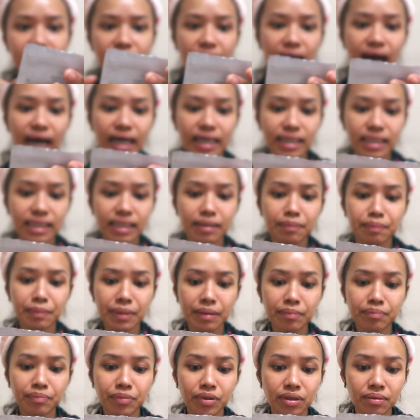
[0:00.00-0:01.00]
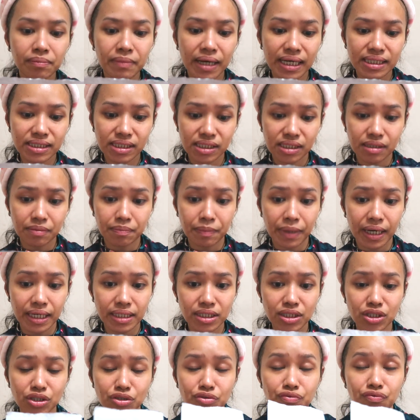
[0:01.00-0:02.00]
the Acne Pimple Master
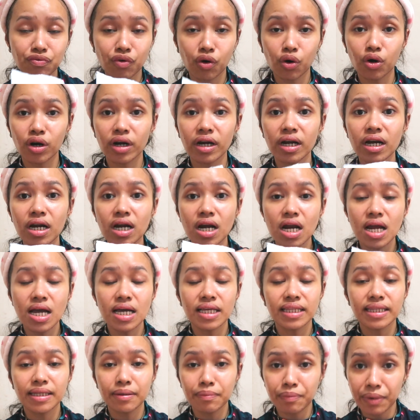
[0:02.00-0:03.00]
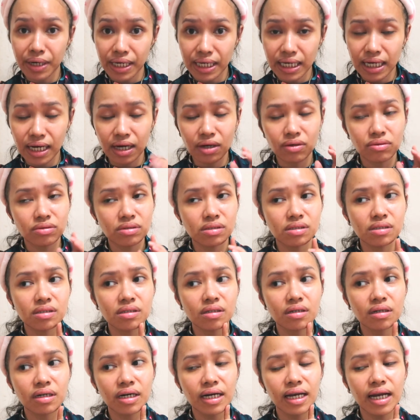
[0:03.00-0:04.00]
Patch for the breakouts.
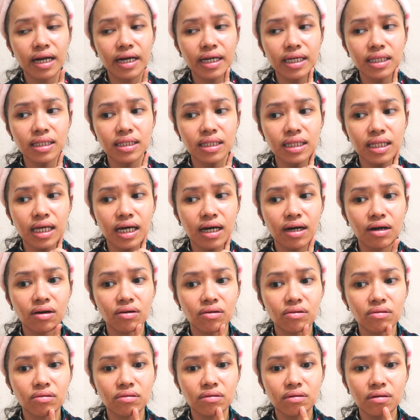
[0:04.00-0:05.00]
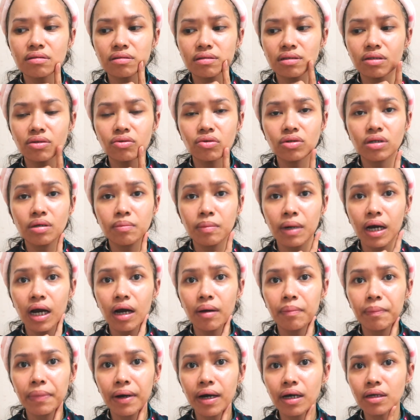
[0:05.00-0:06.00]
Right now, di ko na
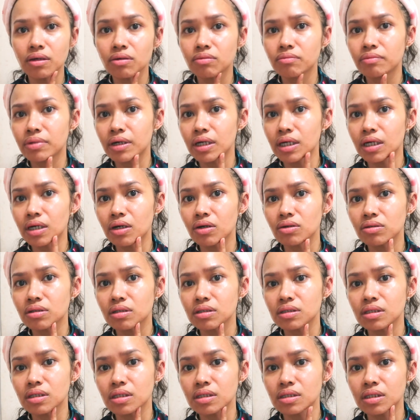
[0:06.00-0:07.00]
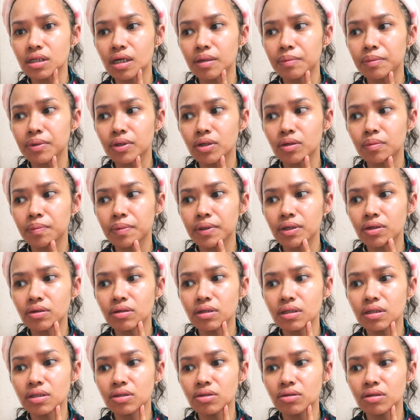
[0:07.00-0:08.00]
makapa yung breakout na sinasabi ko. Pero
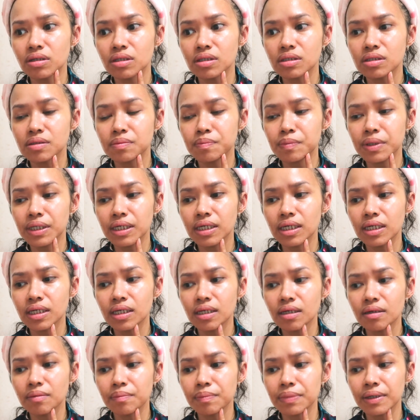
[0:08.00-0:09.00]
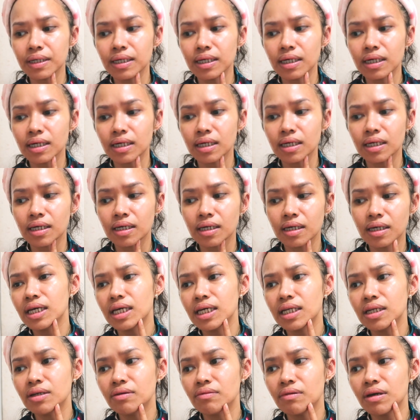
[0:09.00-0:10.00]
dito, it's beginning pa lang eh.
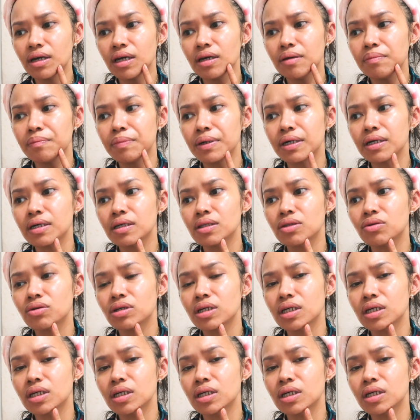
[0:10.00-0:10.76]
Anyway, pag ito